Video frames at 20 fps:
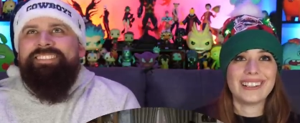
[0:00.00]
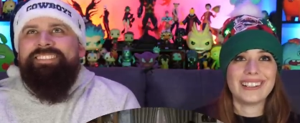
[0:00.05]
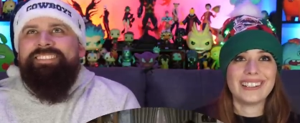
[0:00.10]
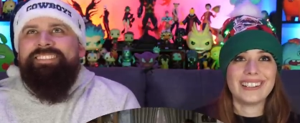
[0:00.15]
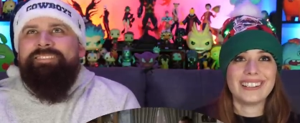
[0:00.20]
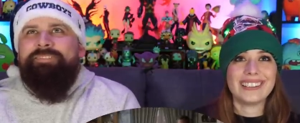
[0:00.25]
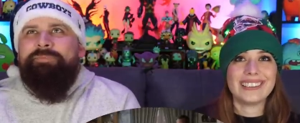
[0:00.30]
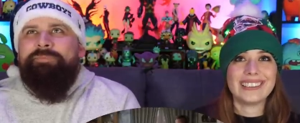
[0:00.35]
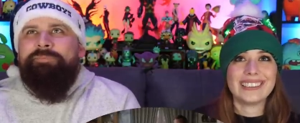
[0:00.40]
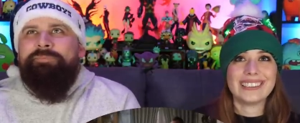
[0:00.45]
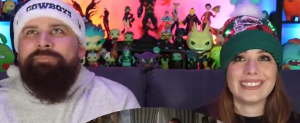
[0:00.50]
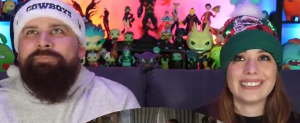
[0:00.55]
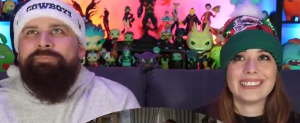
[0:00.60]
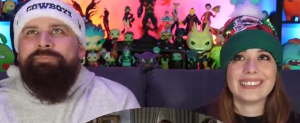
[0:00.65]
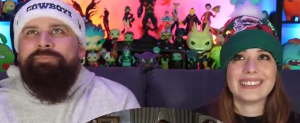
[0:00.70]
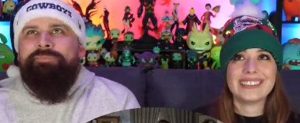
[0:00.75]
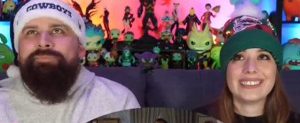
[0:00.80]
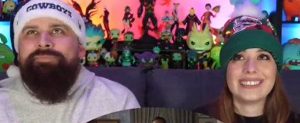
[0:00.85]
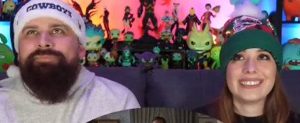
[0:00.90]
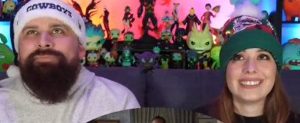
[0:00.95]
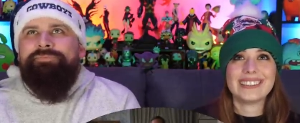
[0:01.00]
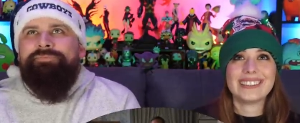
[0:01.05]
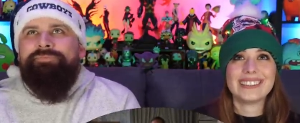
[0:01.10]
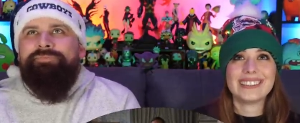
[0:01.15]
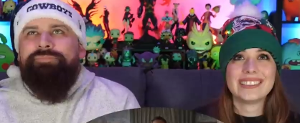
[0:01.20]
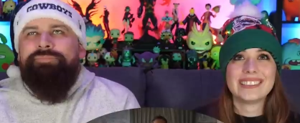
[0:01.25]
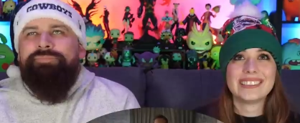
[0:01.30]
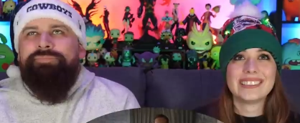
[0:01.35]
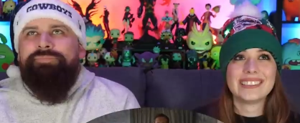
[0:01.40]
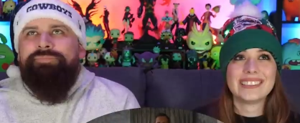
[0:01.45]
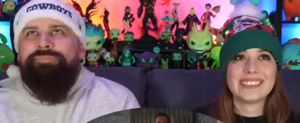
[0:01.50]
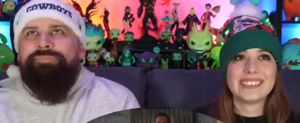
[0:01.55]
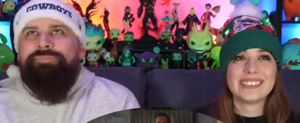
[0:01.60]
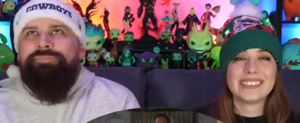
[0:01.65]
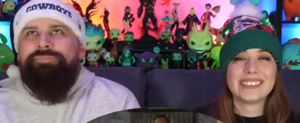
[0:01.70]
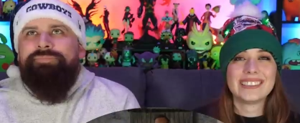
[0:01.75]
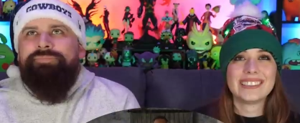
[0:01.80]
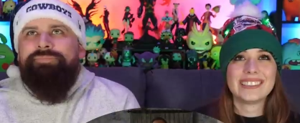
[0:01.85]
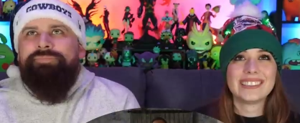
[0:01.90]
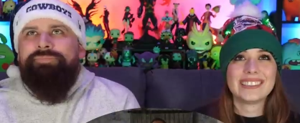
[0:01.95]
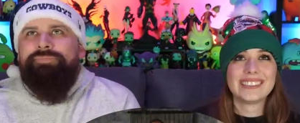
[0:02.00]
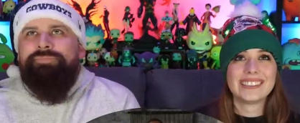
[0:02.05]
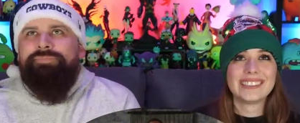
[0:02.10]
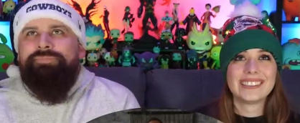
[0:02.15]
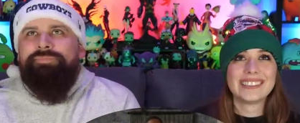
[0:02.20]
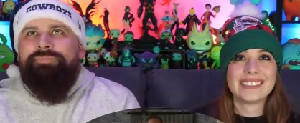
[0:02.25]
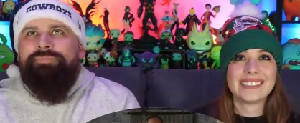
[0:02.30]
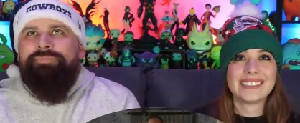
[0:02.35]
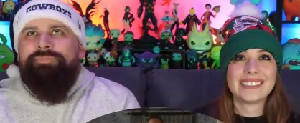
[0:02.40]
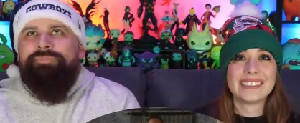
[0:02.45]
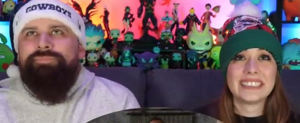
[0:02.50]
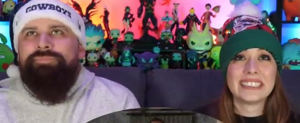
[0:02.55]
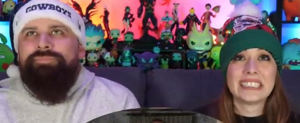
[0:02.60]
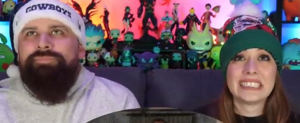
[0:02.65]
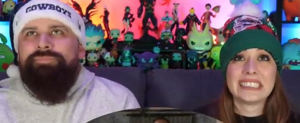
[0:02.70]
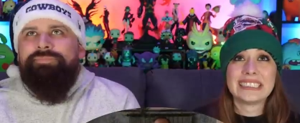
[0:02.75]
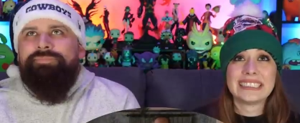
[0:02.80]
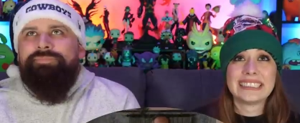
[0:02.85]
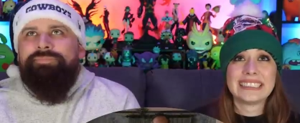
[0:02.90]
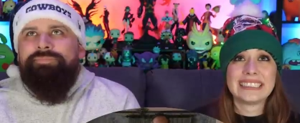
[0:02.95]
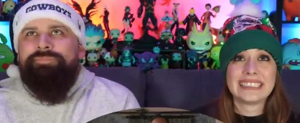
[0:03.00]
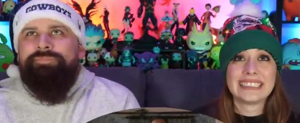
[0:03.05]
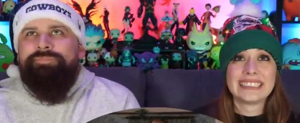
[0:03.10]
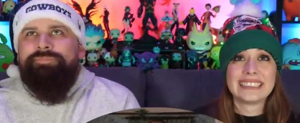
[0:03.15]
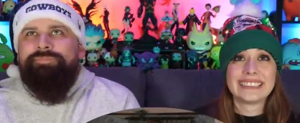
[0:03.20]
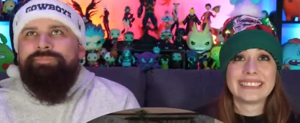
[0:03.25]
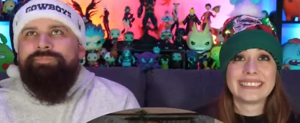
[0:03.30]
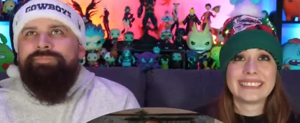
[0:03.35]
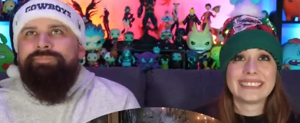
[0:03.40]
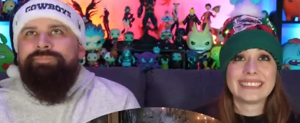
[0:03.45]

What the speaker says: No one is speaking in this clip.